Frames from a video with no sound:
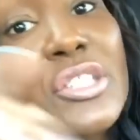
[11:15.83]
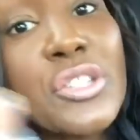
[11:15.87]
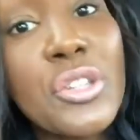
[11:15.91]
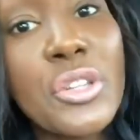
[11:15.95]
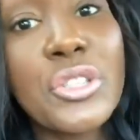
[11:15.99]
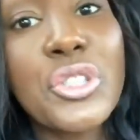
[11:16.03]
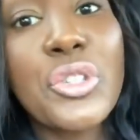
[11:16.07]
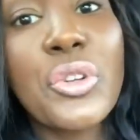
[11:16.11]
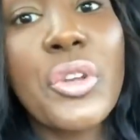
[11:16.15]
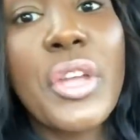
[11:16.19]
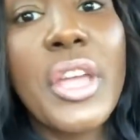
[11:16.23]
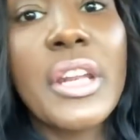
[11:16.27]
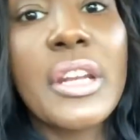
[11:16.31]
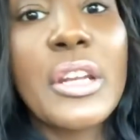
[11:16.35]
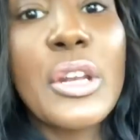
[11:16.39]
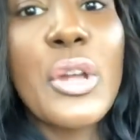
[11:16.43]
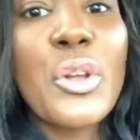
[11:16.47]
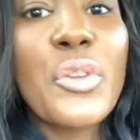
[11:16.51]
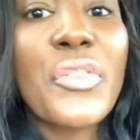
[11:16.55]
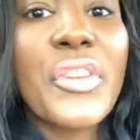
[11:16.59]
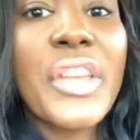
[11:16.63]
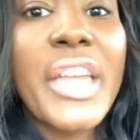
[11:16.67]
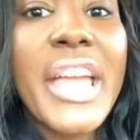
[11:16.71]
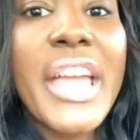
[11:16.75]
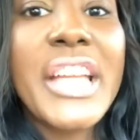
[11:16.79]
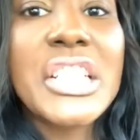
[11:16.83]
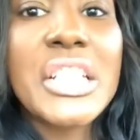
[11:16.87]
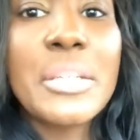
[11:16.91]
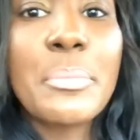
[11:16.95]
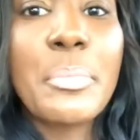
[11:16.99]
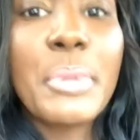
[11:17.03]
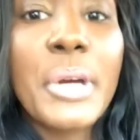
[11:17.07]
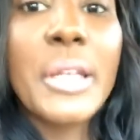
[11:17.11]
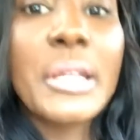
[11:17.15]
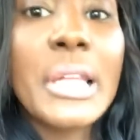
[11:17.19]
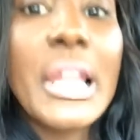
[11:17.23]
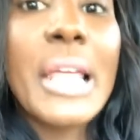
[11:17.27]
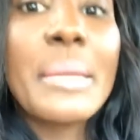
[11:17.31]
that you'll get a notification.
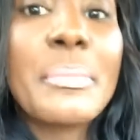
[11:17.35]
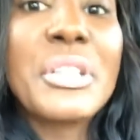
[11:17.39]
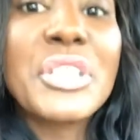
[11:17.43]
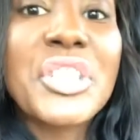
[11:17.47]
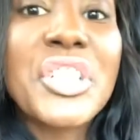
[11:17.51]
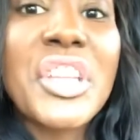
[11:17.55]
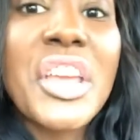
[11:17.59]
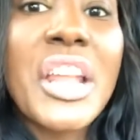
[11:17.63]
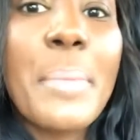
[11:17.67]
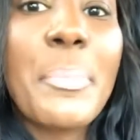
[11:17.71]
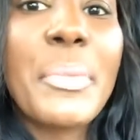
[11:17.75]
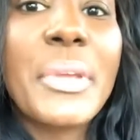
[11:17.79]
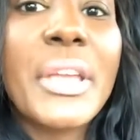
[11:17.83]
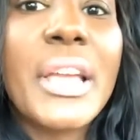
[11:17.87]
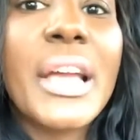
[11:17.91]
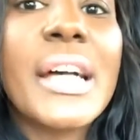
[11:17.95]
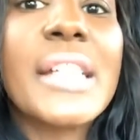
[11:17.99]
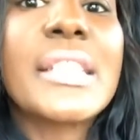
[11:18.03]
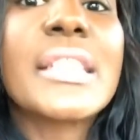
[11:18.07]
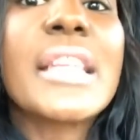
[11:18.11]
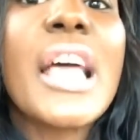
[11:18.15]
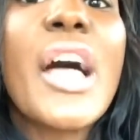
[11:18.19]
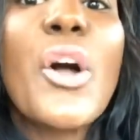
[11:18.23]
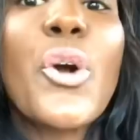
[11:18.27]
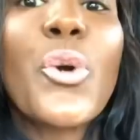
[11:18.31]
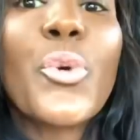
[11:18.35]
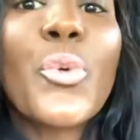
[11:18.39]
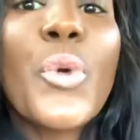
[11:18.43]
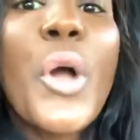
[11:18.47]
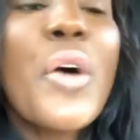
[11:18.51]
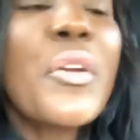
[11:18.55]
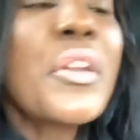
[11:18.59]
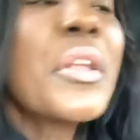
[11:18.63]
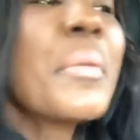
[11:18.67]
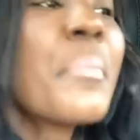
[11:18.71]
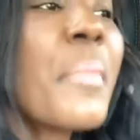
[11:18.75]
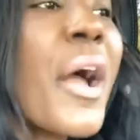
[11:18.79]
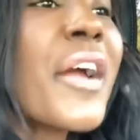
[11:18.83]
But let me shut up because
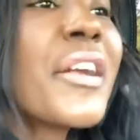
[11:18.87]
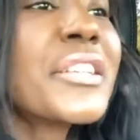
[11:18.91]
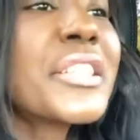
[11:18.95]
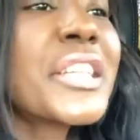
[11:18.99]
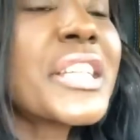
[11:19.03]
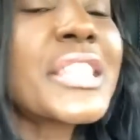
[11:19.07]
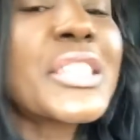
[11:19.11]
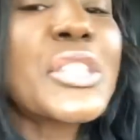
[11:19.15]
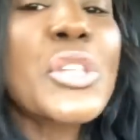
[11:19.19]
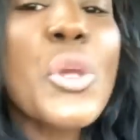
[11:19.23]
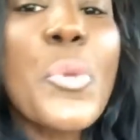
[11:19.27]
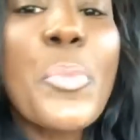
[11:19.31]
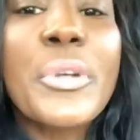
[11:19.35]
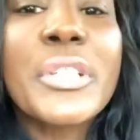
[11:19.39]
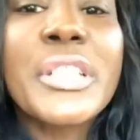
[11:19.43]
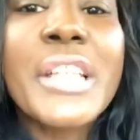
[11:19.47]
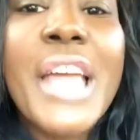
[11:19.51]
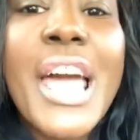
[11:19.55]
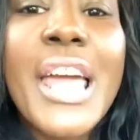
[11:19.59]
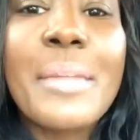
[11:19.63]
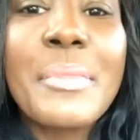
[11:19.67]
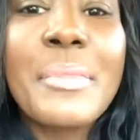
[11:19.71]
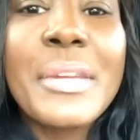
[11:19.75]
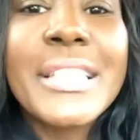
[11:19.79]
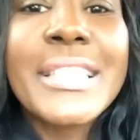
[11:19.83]
Ronan Martin just super chatted me $10.